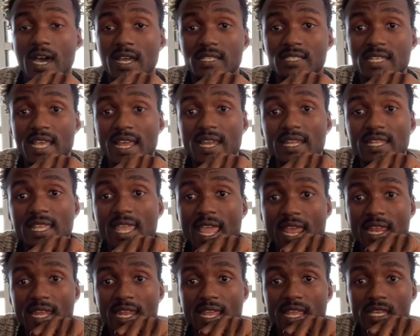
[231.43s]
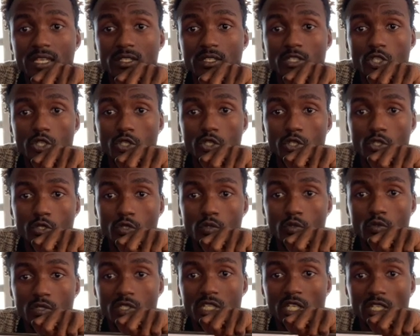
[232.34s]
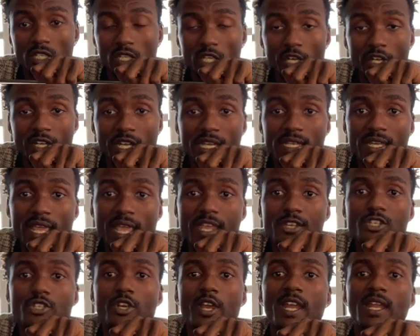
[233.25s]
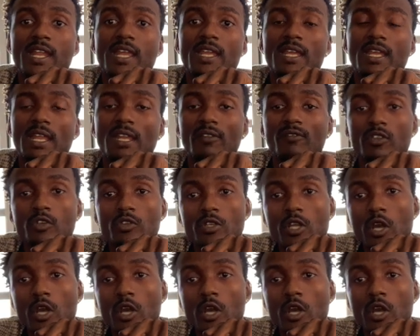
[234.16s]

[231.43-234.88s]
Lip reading: dedicating to learning day trading. And if you